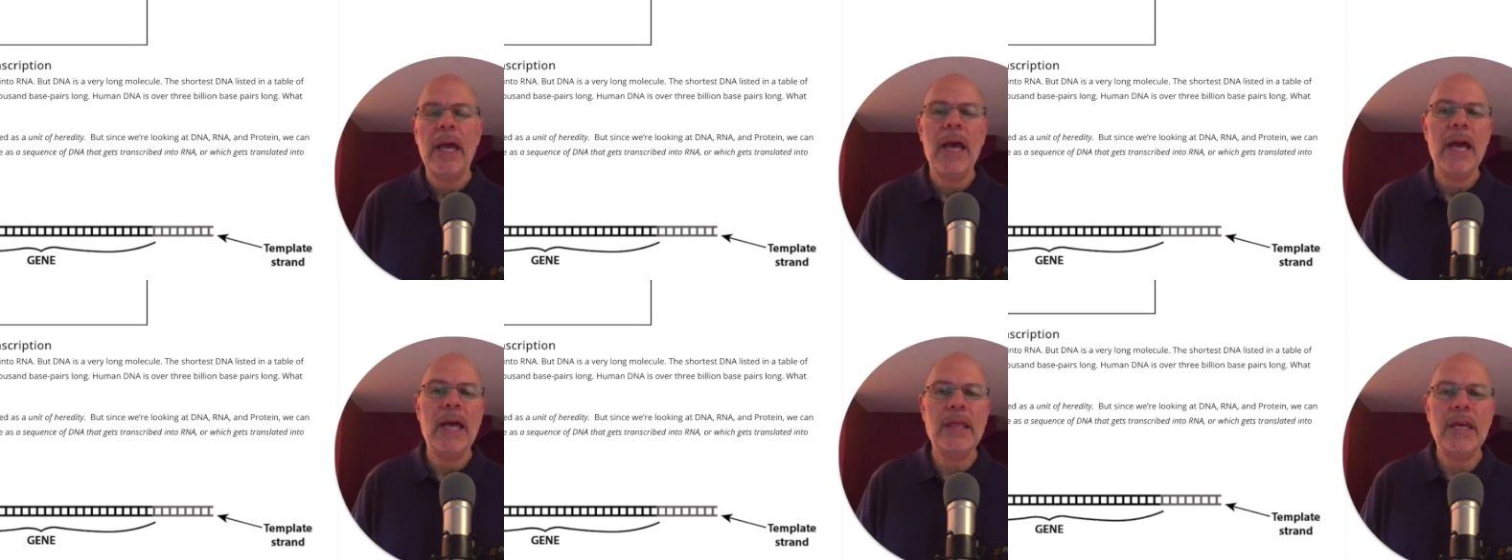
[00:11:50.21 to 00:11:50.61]

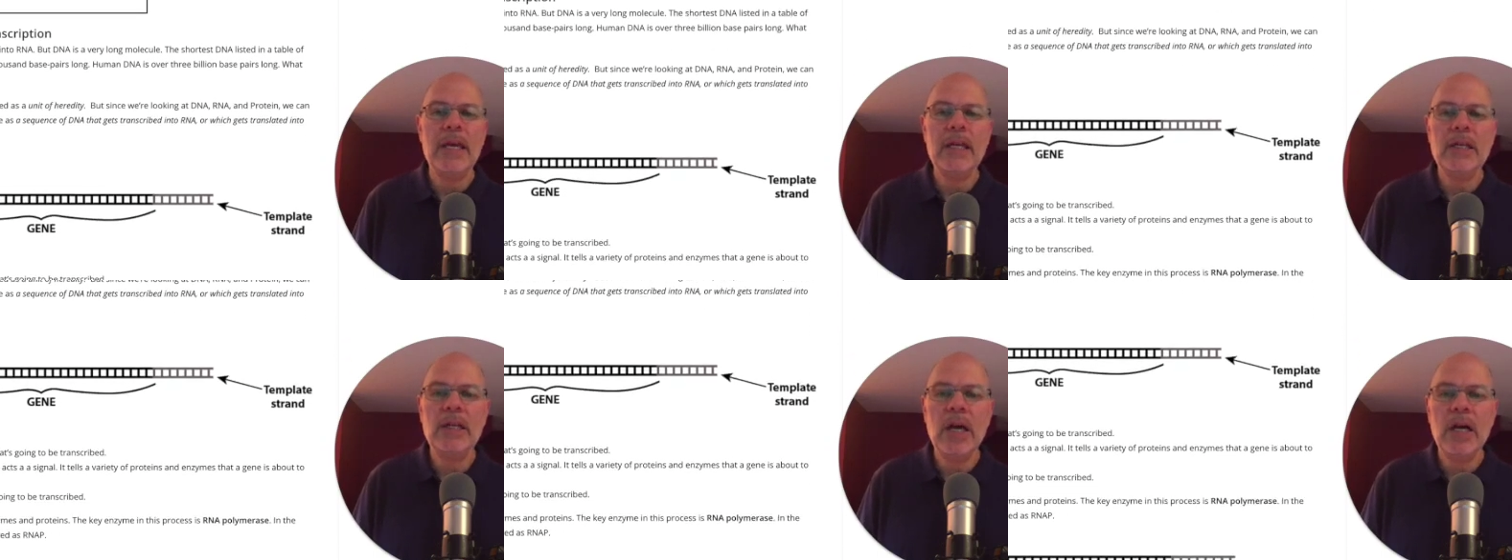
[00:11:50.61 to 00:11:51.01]
And
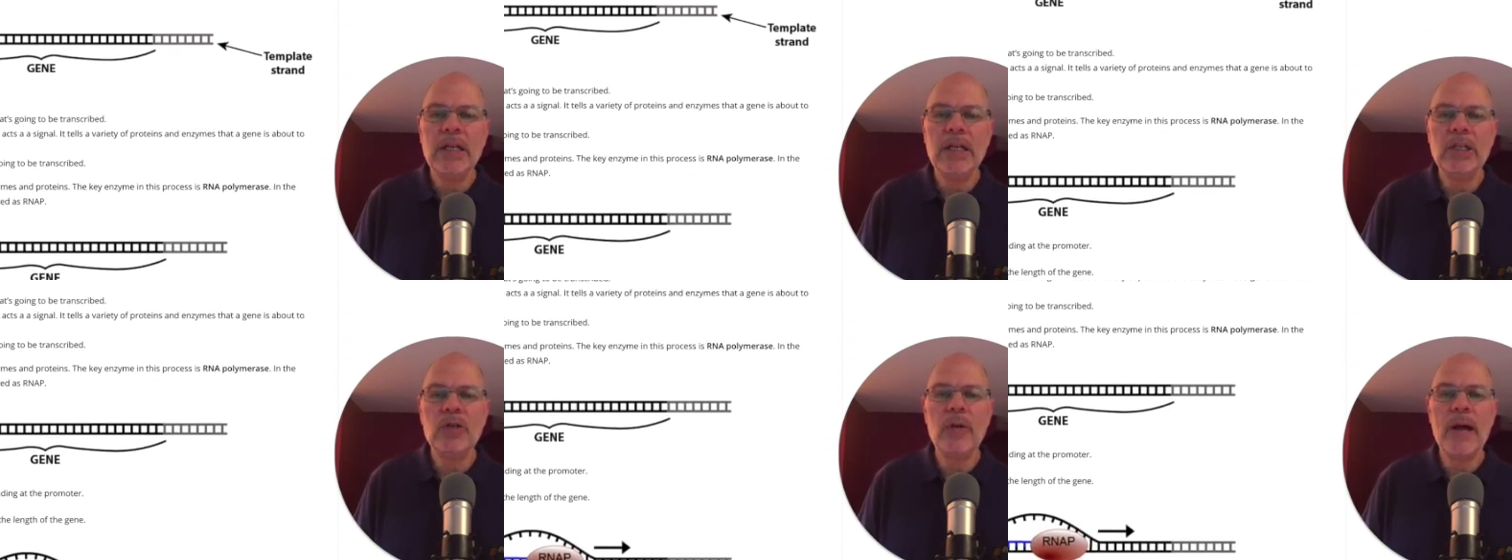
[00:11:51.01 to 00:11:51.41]
then an
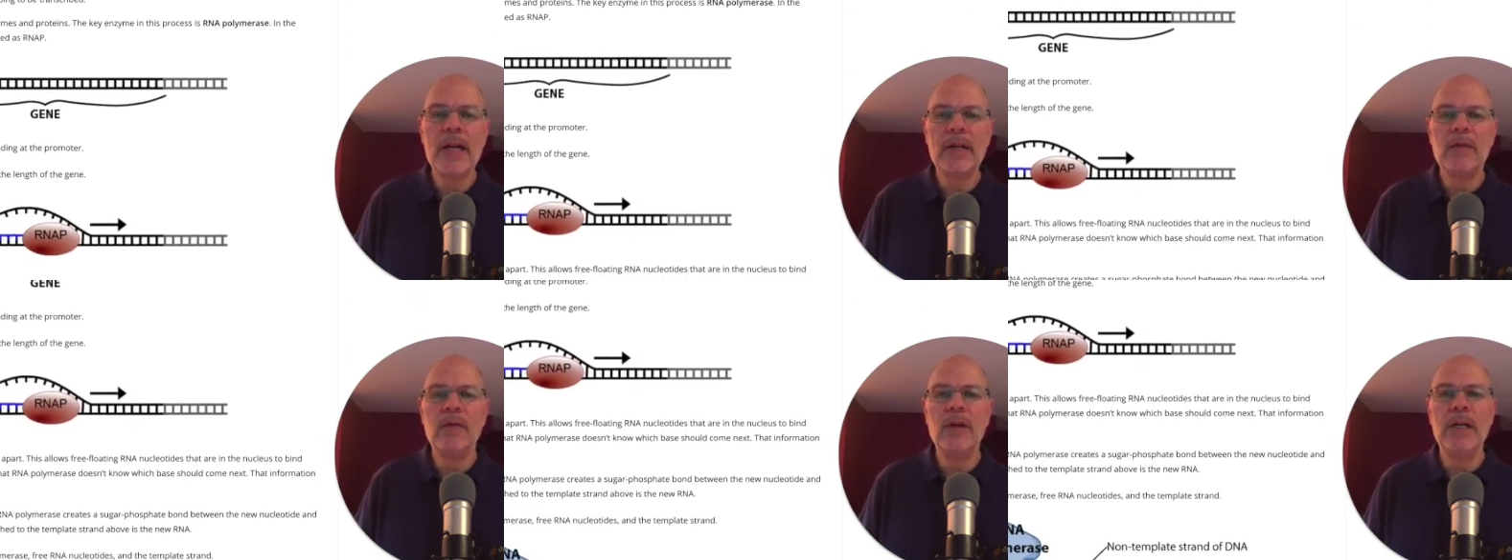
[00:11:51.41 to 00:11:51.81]

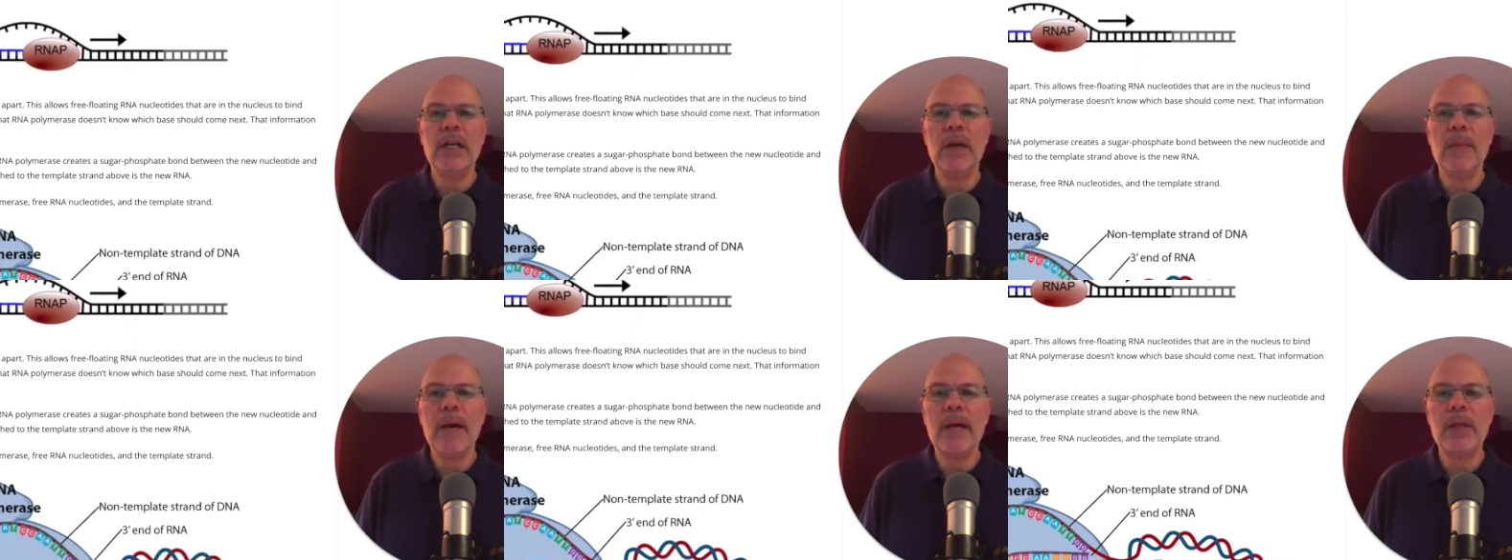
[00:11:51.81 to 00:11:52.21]
interactive reading
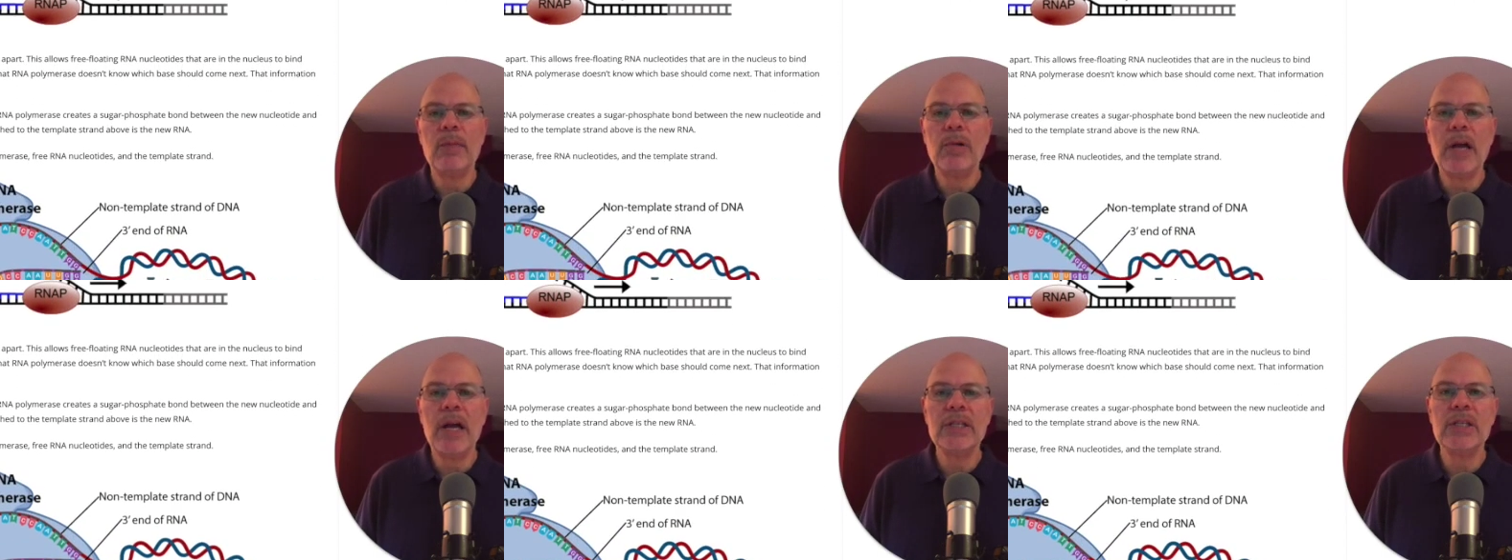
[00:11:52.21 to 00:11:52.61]
about the
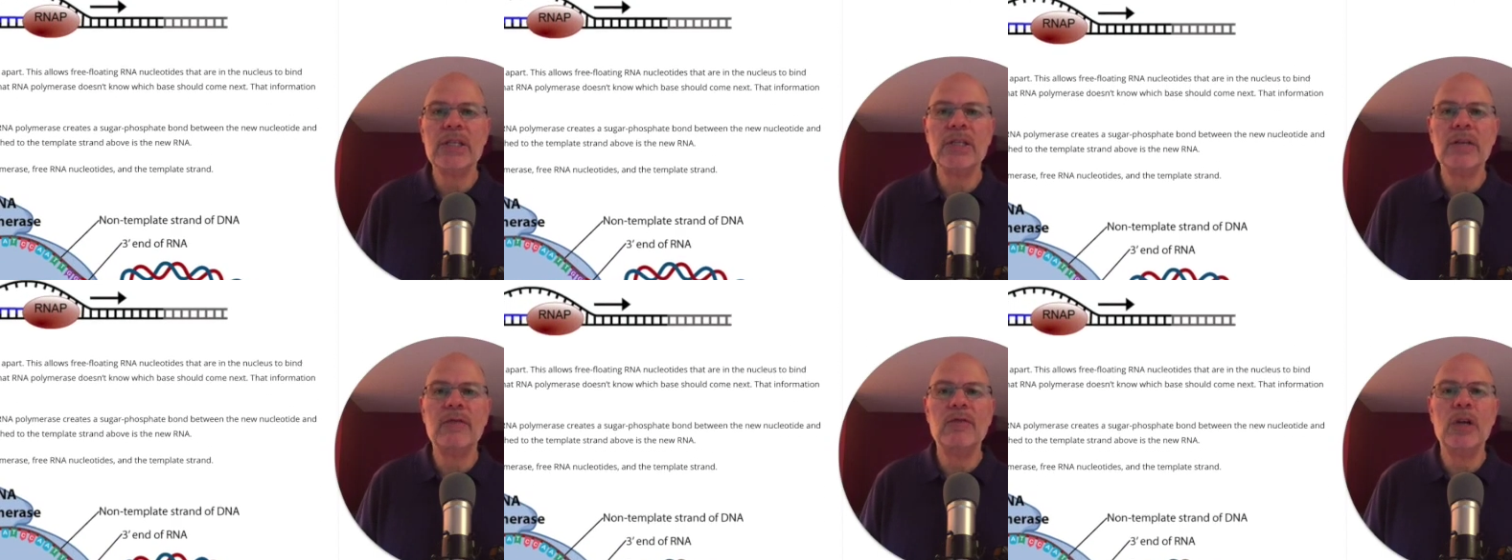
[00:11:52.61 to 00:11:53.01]

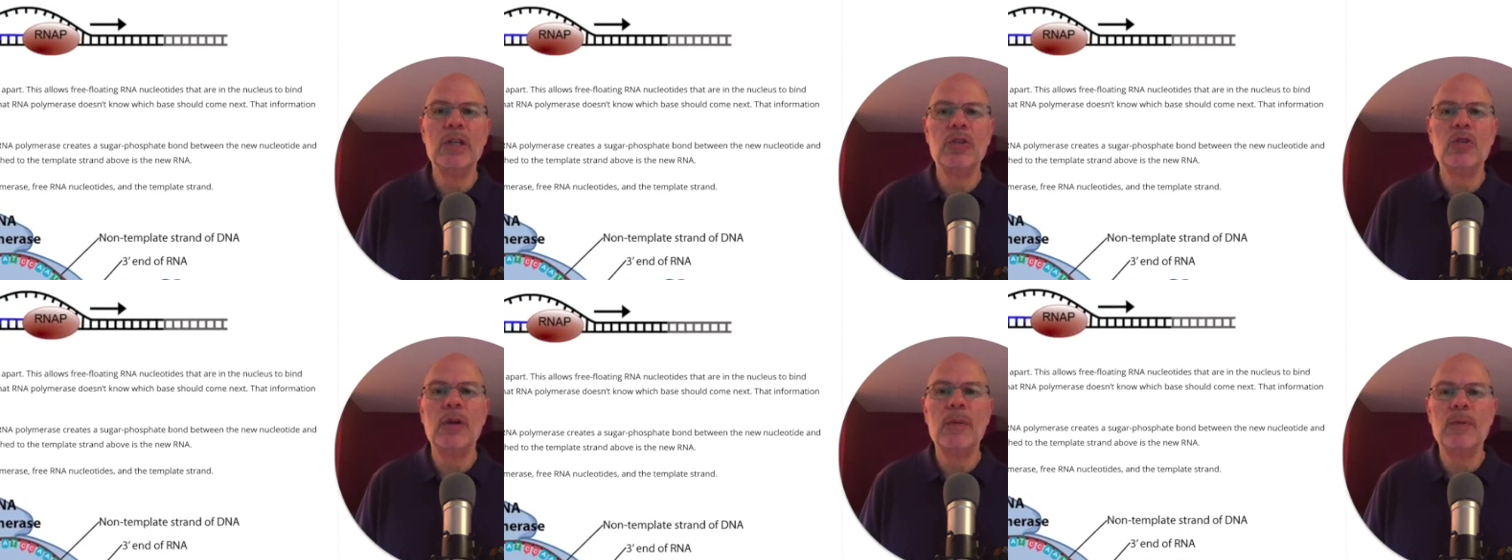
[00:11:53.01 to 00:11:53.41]
process of
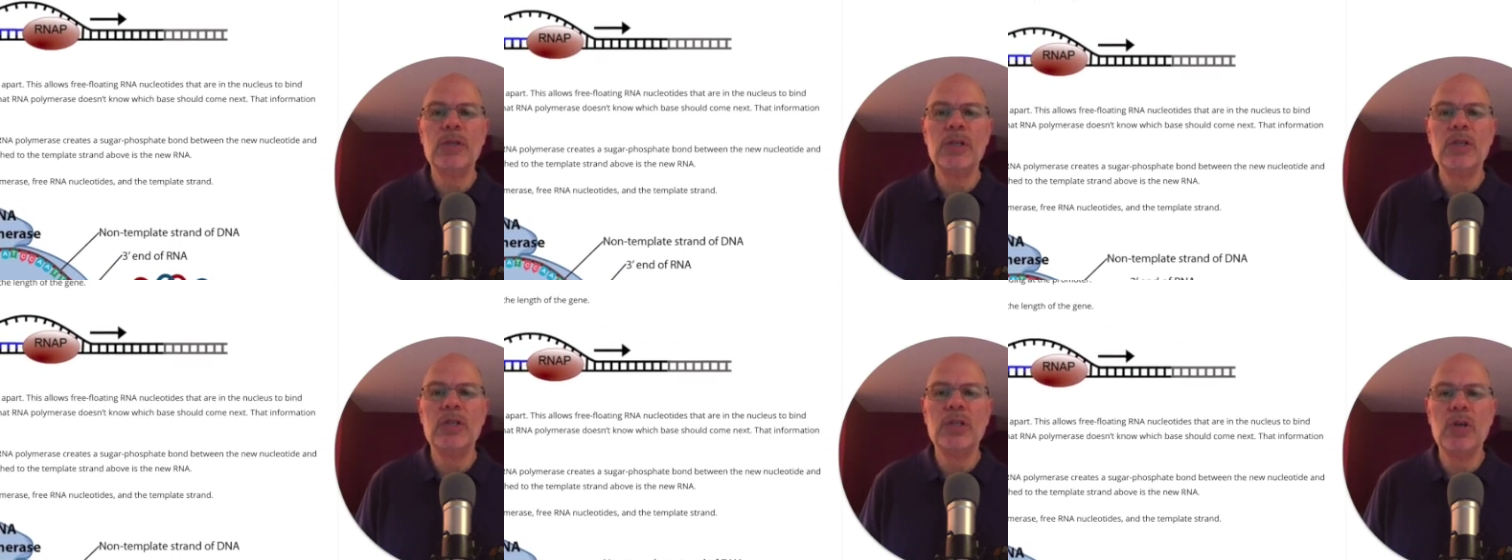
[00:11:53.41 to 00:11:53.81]

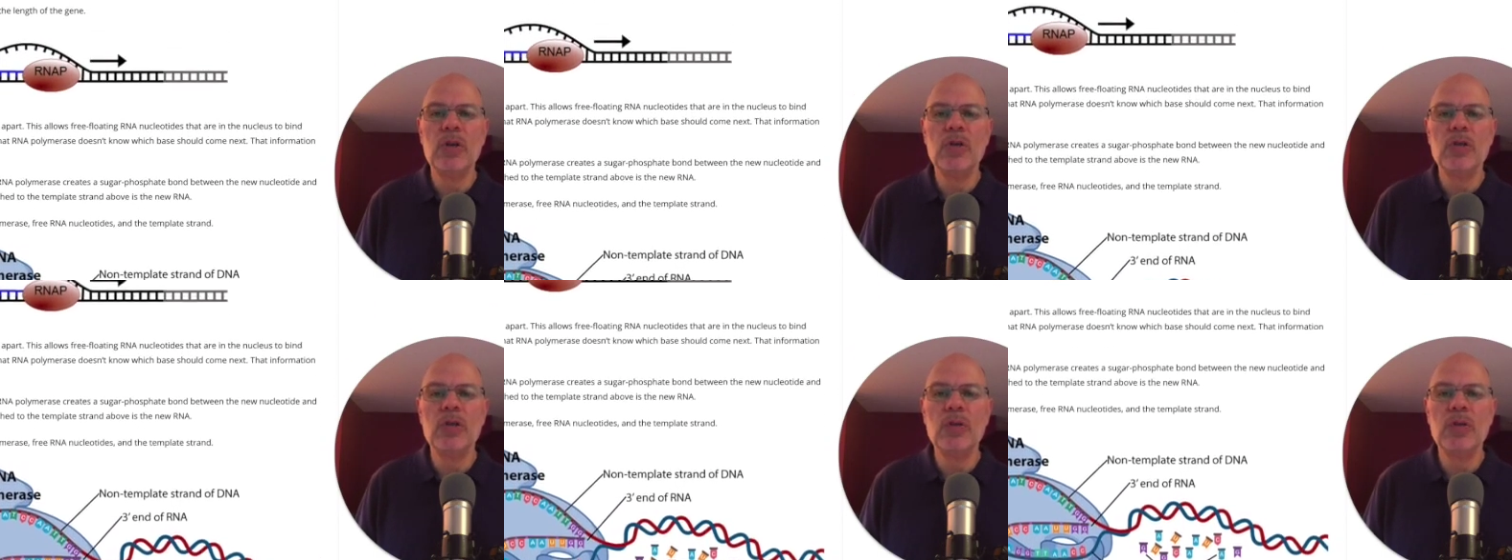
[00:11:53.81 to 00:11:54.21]
transcription, so your
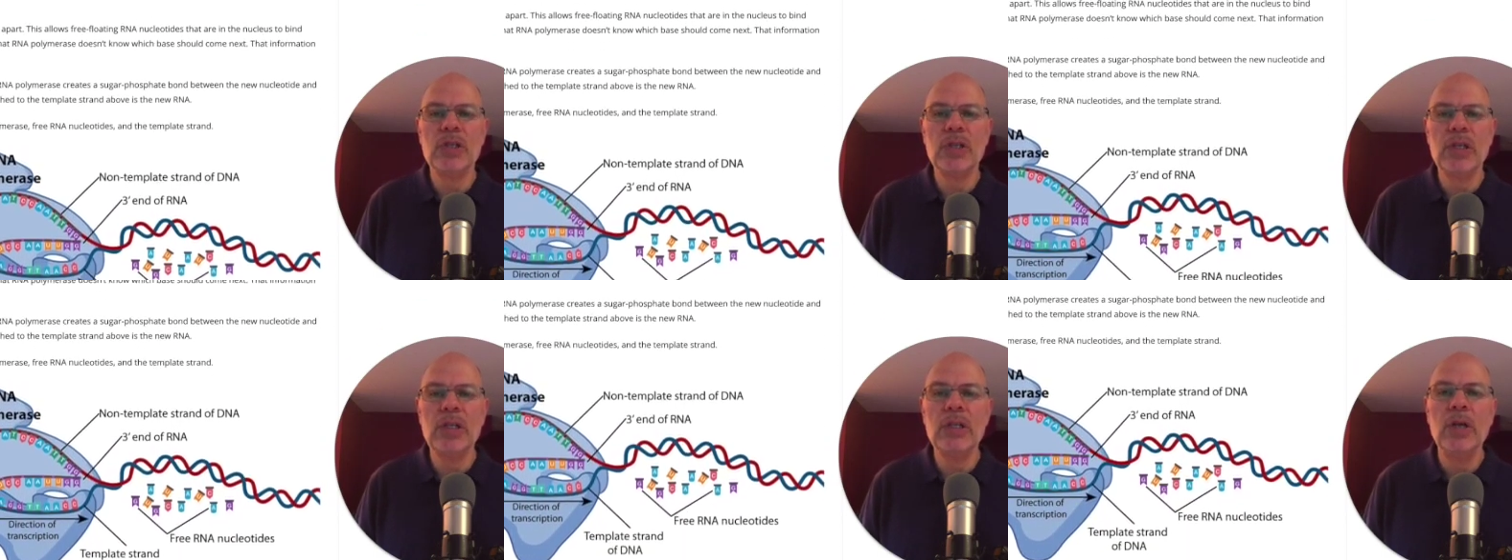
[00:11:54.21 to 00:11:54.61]
students can,